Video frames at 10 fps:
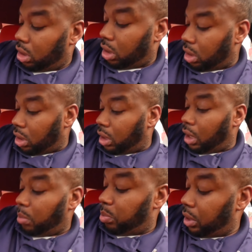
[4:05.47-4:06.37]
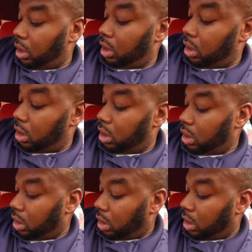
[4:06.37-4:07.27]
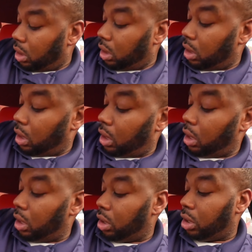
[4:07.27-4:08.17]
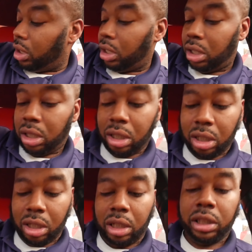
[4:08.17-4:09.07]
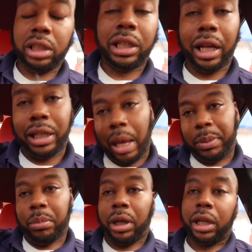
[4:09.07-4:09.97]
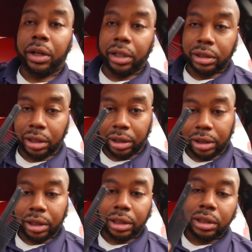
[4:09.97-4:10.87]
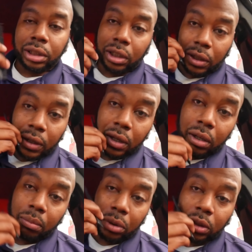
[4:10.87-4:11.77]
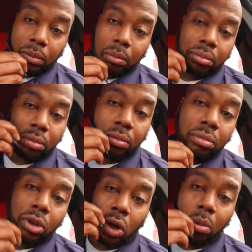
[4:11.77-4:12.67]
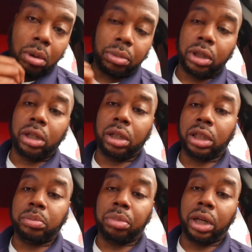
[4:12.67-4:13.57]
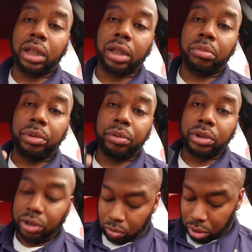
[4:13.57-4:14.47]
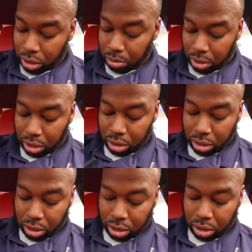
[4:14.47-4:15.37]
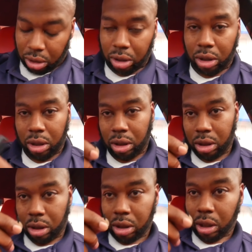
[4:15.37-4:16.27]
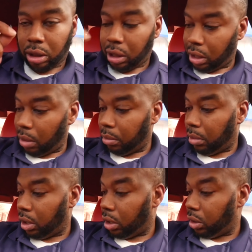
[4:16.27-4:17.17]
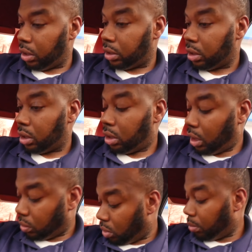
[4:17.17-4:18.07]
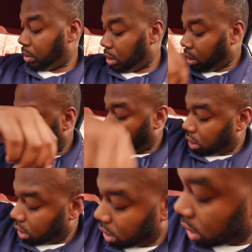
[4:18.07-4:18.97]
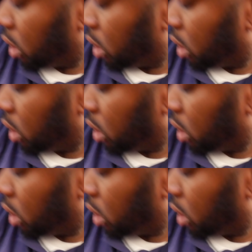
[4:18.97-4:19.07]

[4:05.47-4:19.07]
Uh, I got a pen. I got a. See, this how nappy my hair is. Look at this. See, I brush my comb my beard. Look, it's breaking. Remember, we just one up there. Look, see. That's how nappy my hair is. That's why I'm getting a haircut.